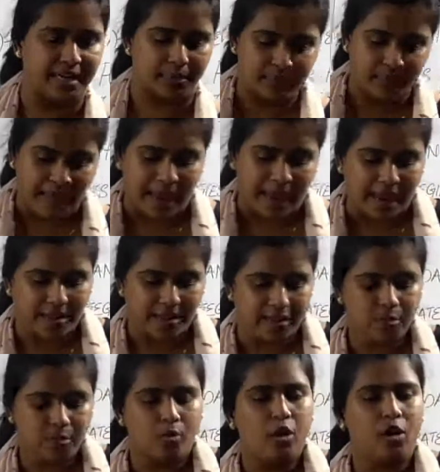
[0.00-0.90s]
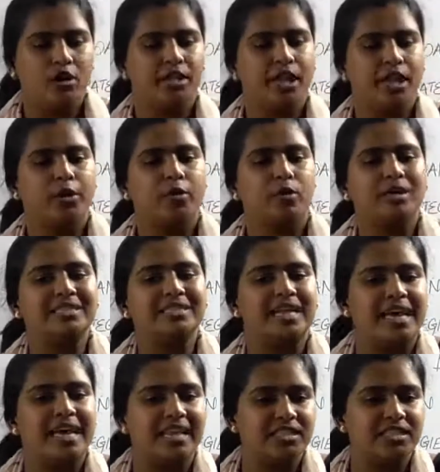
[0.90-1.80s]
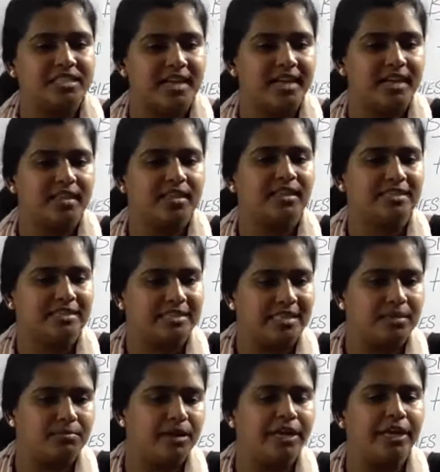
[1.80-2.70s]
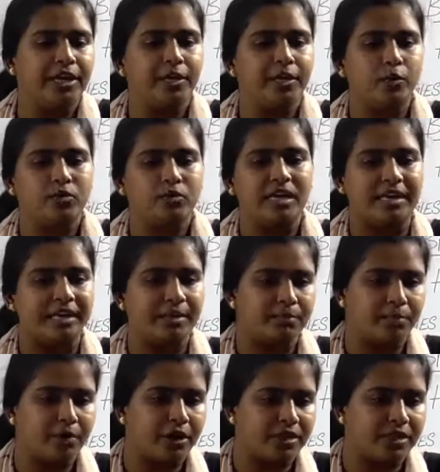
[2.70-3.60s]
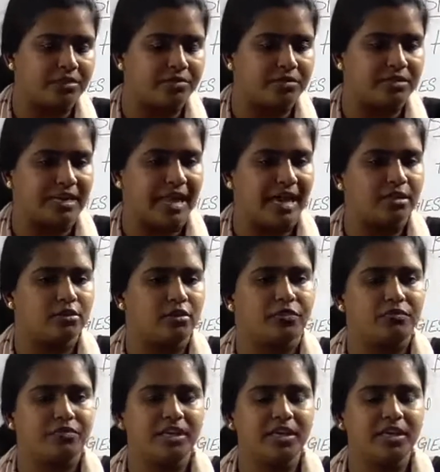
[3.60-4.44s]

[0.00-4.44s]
and then what they do is they inject the semen into the reproductive tract of the